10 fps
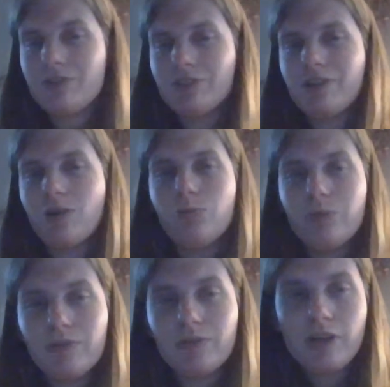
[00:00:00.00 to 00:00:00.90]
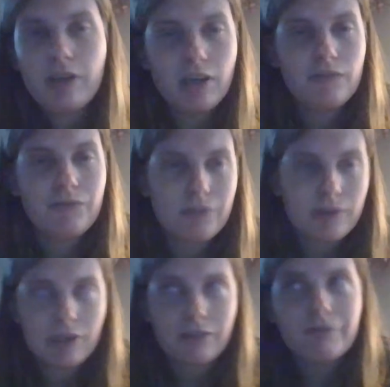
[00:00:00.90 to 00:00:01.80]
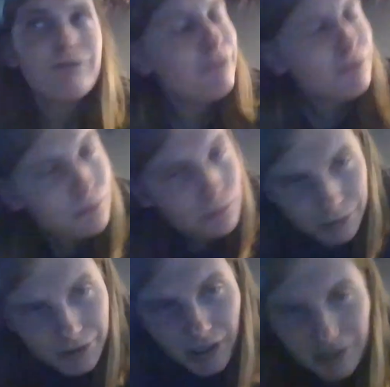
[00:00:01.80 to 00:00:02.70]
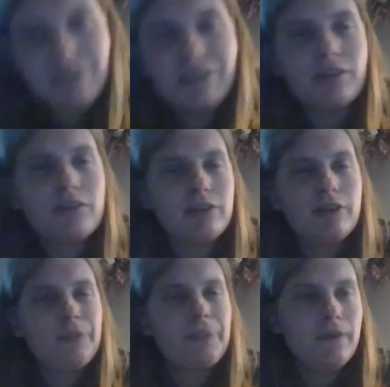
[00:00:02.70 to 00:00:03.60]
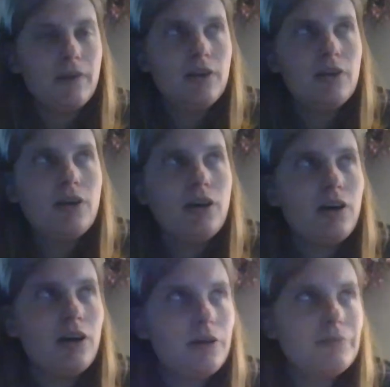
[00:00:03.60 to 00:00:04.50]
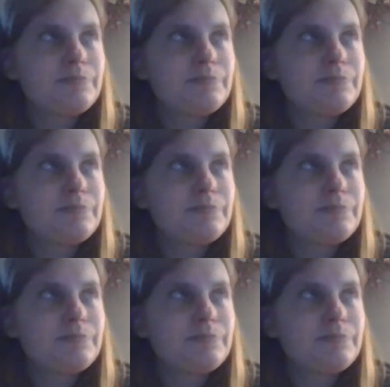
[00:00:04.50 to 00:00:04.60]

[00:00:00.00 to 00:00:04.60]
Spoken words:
that we rely on for like food necessarily. Um,